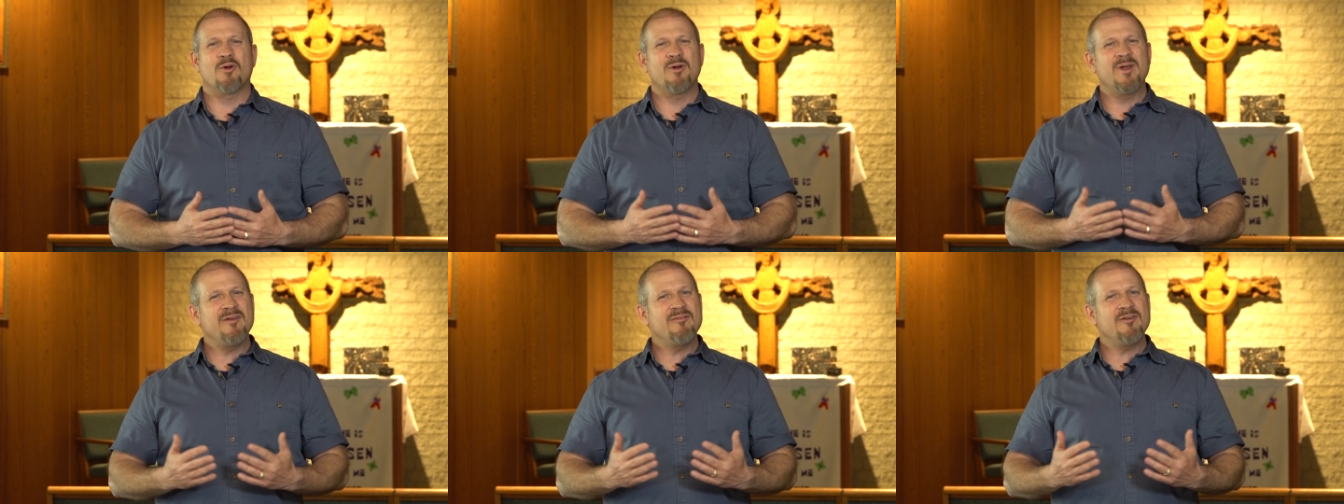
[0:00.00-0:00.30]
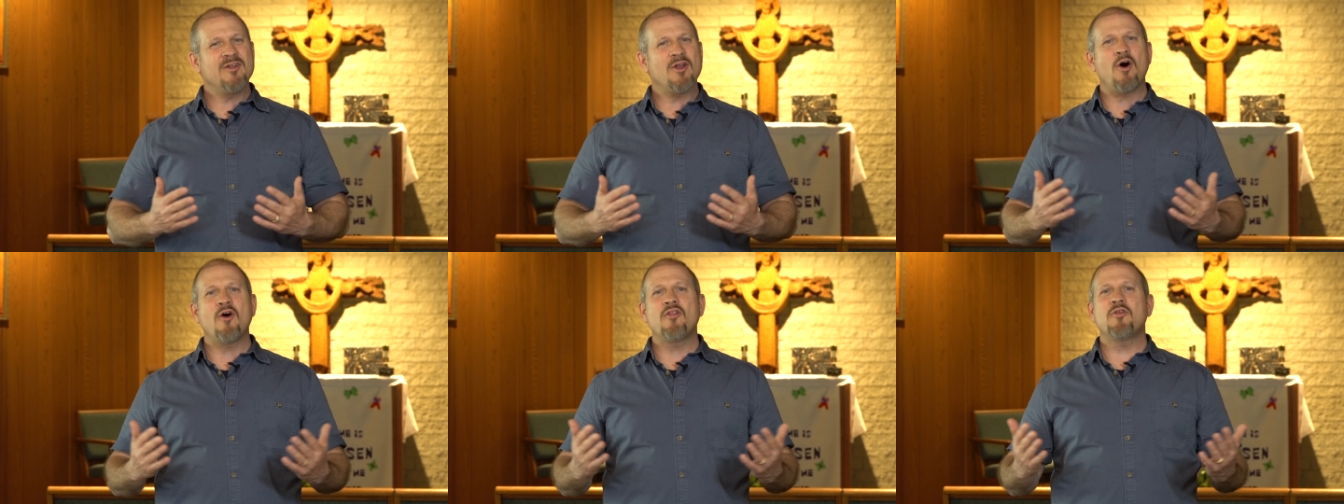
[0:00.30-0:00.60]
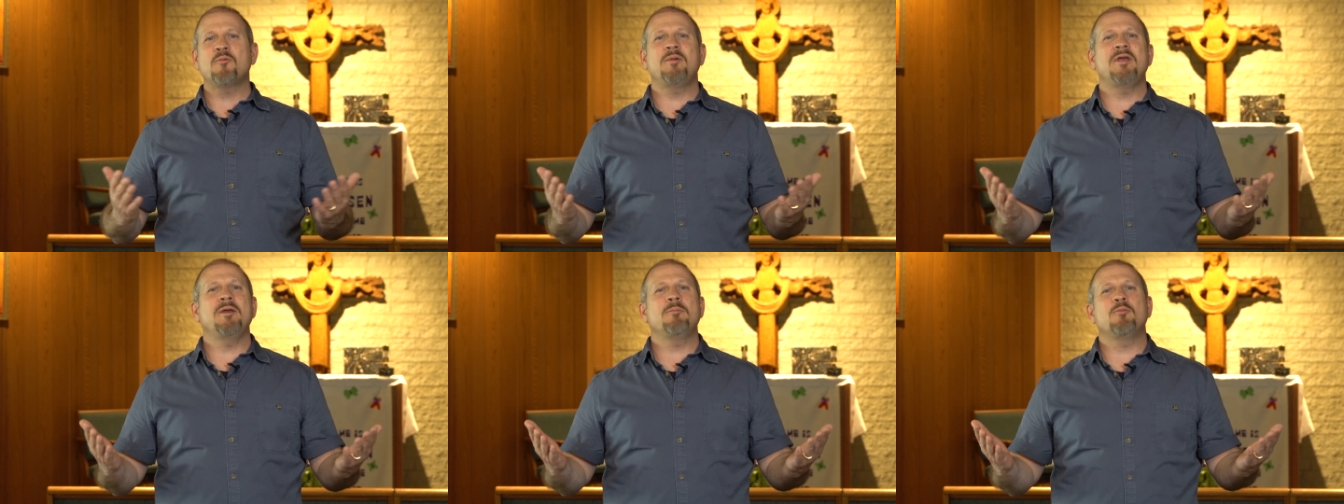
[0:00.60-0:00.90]
or even all
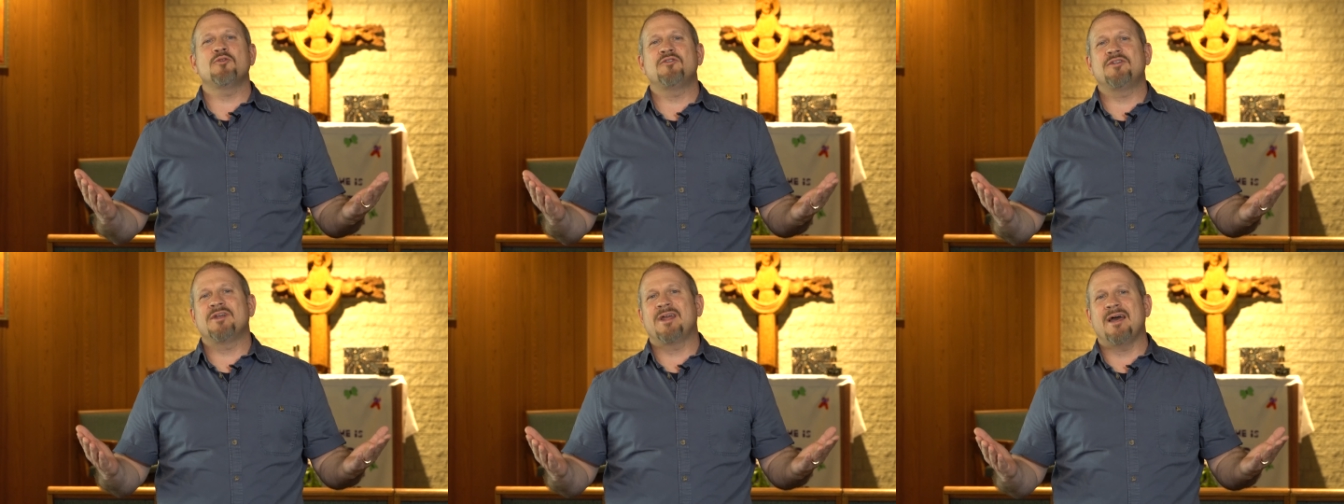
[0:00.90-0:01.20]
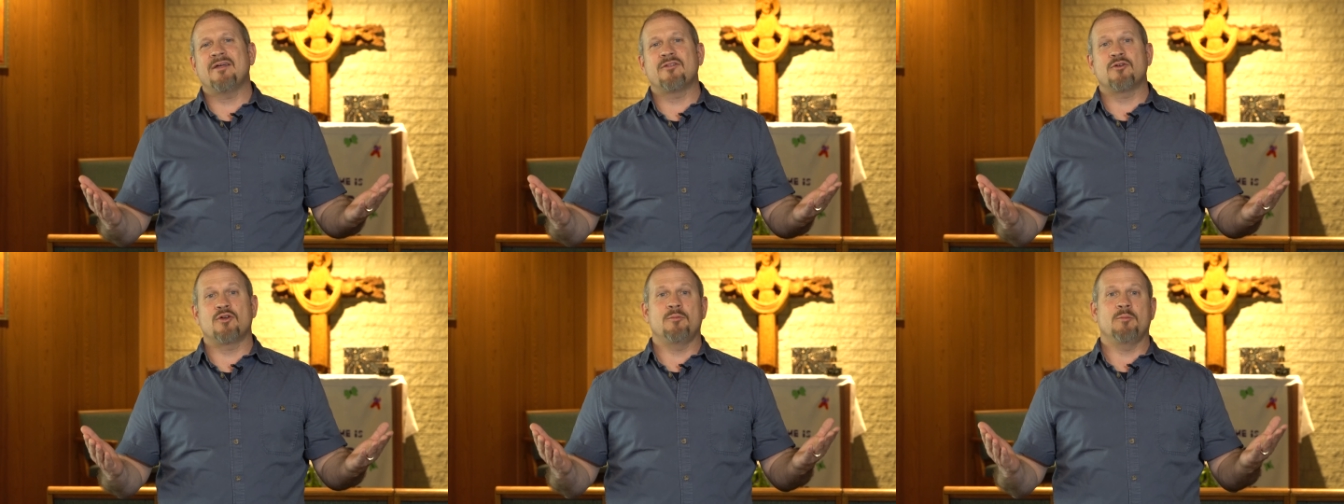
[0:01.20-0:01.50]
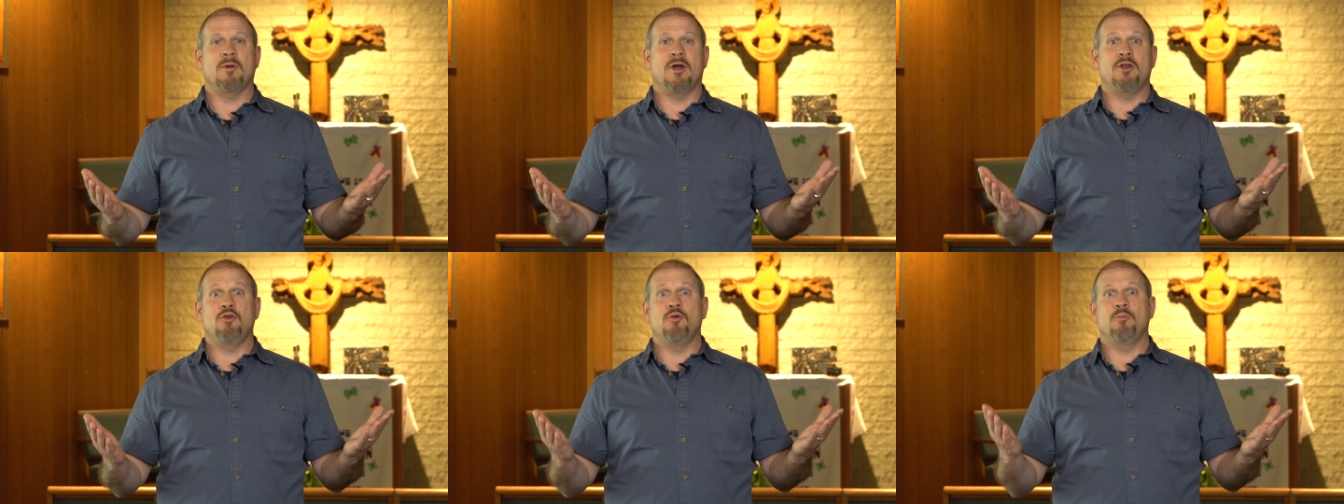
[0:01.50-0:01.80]
the people together
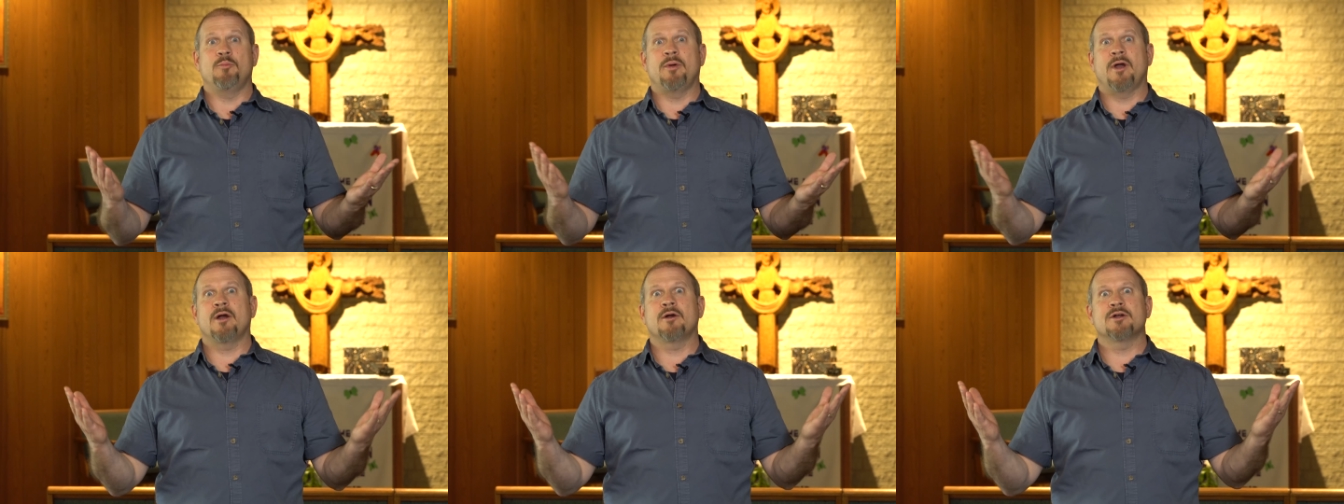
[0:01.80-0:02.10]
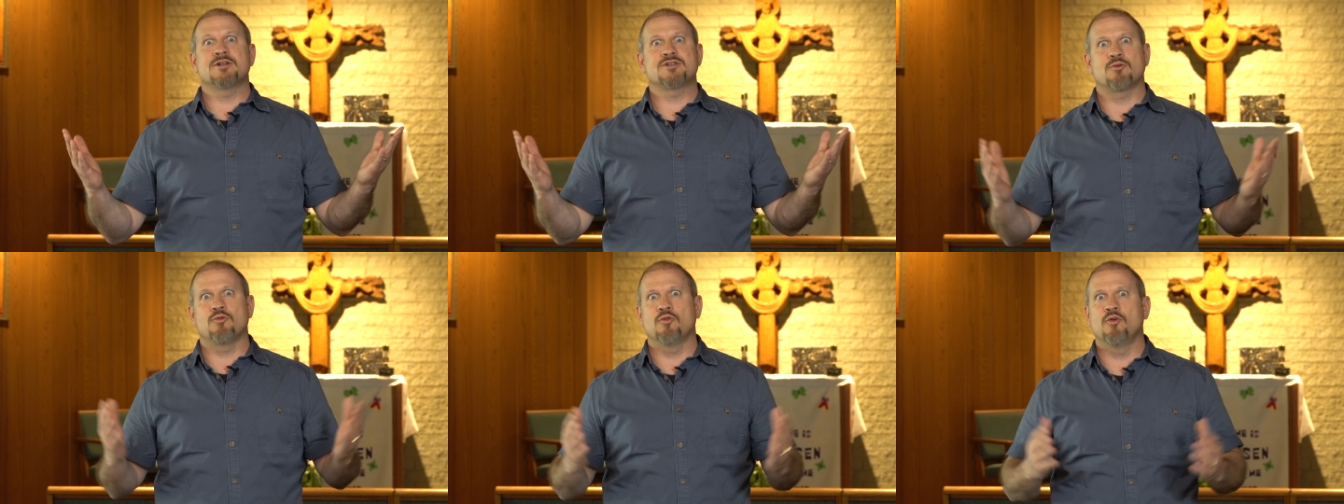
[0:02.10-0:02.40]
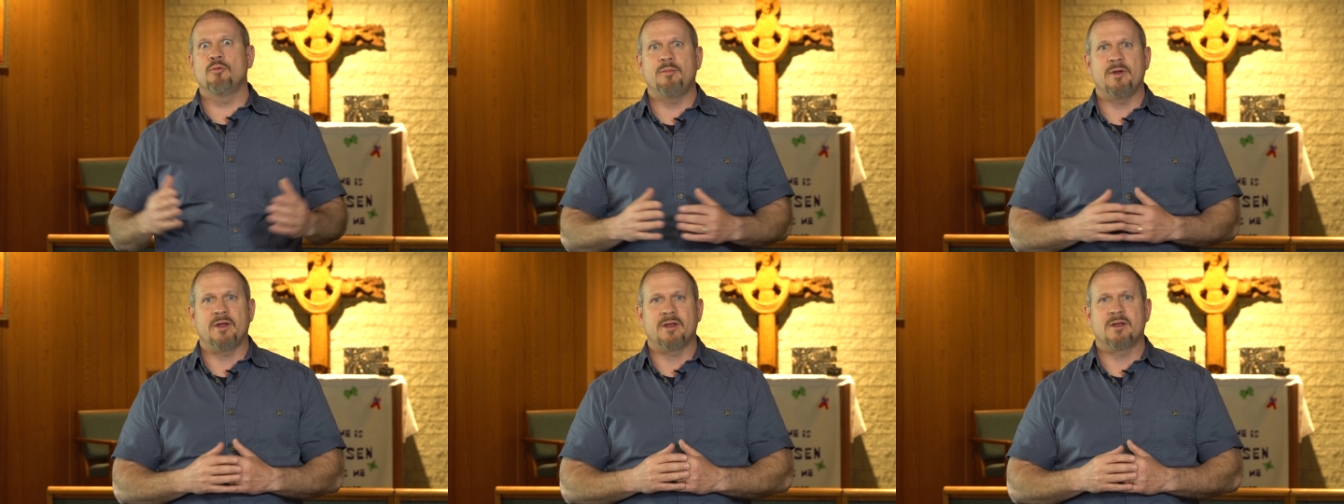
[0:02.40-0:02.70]
in my new parish
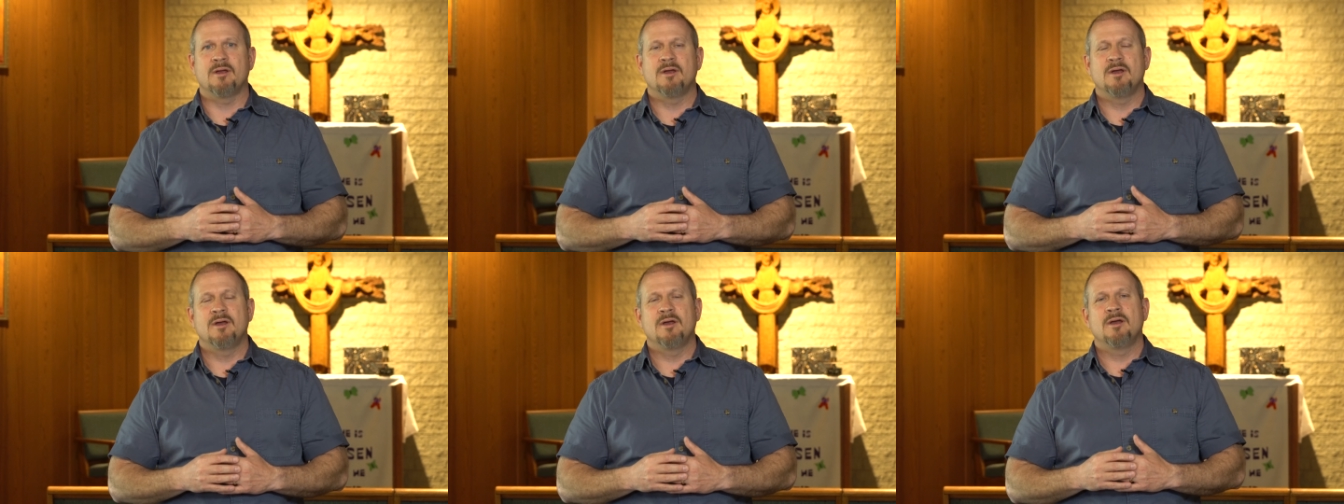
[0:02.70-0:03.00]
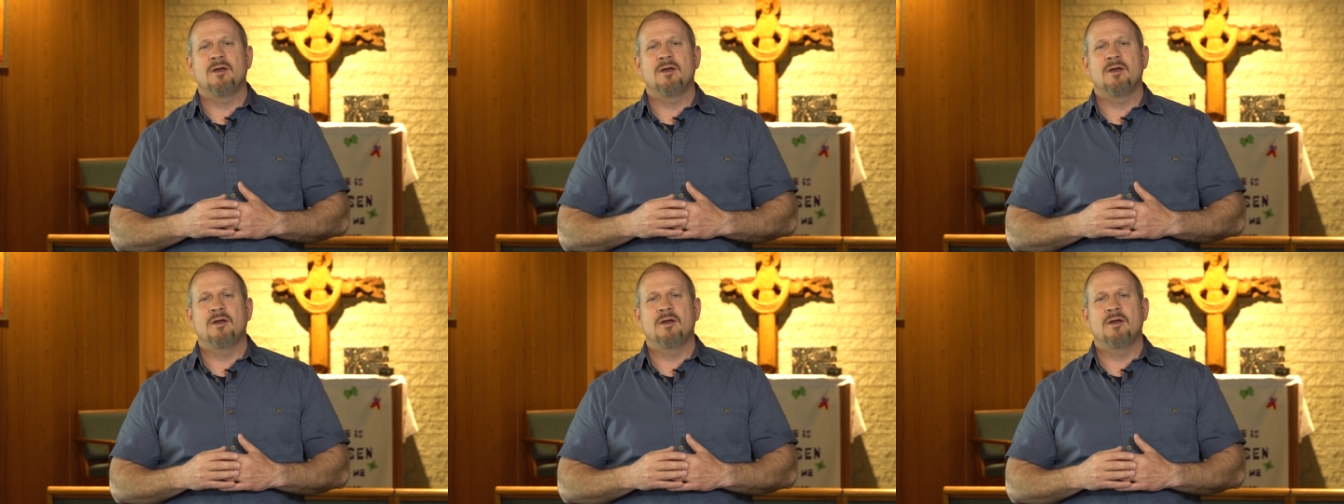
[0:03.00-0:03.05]
grouping